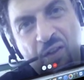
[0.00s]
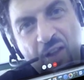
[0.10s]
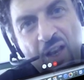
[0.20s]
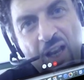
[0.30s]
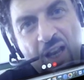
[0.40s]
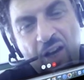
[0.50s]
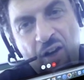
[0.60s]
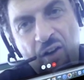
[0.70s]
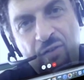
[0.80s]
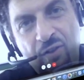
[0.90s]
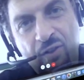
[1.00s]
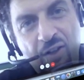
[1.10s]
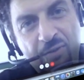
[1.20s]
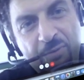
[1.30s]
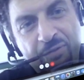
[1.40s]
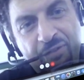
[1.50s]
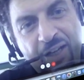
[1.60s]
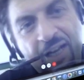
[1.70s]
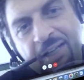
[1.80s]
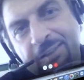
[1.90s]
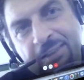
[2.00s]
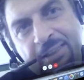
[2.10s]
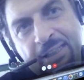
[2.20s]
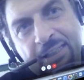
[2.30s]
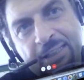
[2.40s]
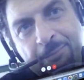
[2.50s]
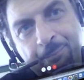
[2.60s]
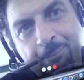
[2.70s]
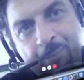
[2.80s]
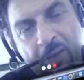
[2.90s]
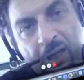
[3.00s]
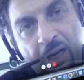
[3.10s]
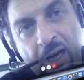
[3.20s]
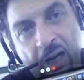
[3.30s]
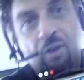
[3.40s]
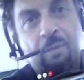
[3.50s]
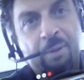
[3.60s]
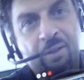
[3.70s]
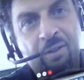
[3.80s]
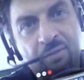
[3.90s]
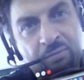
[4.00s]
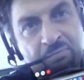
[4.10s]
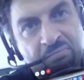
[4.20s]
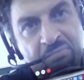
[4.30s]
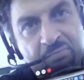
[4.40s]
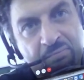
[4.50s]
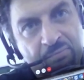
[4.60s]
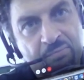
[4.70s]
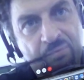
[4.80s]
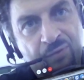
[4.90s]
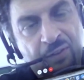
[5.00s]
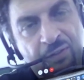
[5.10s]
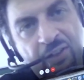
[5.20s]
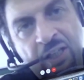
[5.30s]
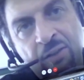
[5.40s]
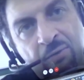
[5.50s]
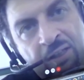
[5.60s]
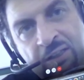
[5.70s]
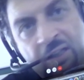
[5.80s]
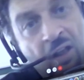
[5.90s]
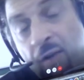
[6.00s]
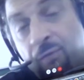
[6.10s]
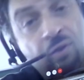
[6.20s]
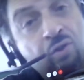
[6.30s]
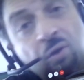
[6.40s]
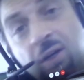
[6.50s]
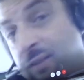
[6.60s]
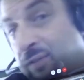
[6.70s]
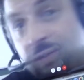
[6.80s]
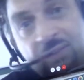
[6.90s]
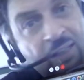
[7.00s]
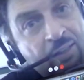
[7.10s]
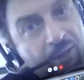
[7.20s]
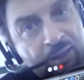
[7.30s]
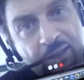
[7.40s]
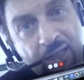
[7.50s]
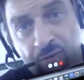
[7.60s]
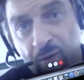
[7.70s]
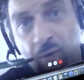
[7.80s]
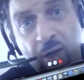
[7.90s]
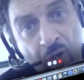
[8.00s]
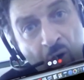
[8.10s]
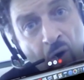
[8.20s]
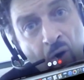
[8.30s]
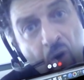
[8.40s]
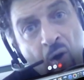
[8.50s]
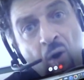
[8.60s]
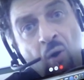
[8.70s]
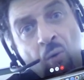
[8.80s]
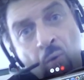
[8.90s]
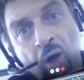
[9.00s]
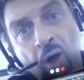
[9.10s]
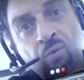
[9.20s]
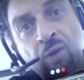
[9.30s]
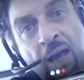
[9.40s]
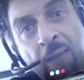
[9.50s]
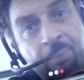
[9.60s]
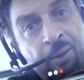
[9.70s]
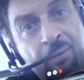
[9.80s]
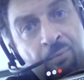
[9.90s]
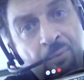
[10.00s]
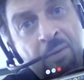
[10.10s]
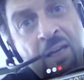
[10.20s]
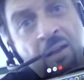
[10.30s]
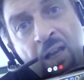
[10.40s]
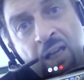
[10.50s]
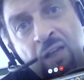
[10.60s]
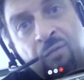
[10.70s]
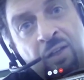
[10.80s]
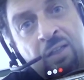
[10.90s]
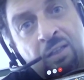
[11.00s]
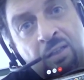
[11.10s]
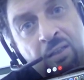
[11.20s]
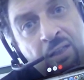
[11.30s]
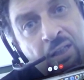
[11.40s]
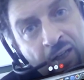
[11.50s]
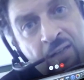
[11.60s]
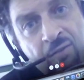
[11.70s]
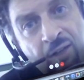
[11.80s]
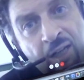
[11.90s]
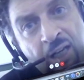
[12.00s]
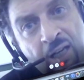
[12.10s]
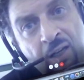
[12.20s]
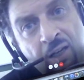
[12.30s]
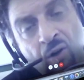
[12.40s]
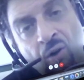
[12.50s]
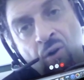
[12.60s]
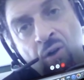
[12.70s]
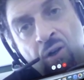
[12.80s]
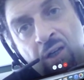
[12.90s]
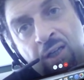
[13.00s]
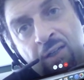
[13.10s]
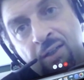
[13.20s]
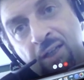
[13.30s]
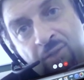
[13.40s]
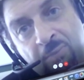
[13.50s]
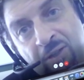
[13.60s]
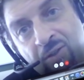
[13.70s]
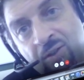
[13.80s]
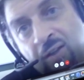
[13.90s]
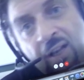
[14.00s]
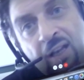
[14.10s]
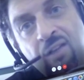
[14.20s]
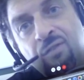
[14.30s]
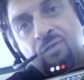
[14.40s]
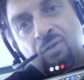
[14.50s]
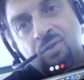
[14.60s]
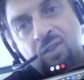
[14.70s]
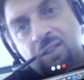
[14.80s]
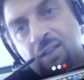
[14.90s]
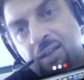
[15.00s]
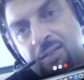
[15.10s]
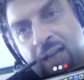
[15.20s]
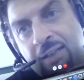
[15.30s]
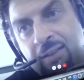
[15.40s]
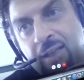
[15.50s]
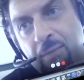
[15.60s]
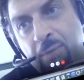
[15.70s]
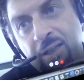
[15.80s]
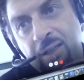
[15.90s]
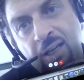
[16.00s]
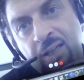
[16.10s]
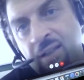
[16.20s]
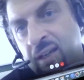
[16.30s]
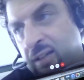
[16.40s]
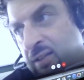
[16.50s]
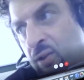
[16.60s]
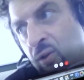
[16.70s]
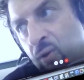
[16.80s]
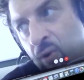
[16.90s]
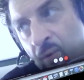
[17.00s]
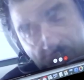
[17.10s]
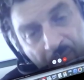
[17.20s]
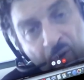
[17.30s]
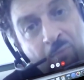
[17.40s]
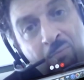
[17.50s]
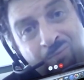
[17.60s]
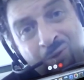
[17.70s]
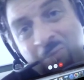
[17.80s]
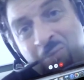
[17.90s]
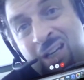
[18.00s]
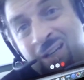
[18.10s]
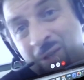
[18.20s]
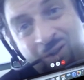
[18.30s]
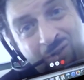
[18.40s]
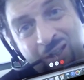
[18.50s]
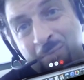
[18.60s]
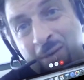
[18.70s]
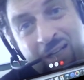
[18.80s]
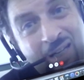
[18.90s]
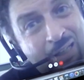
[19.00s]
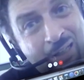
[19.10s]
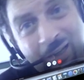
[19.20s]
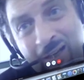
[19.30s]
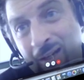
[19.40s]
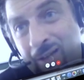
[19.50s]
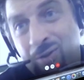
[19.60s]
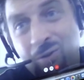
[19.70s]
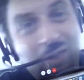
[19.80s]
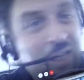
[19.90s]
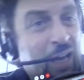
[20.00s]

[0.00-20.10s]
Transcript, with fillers: yeah. Of course, my friend. And I, I hope in 15, 20, for sure in 15, 20 days, we will know what will happen. I mean, yeah. if it decrease really or increase because if you see the result day by day there is no no, no meaning because day by day you can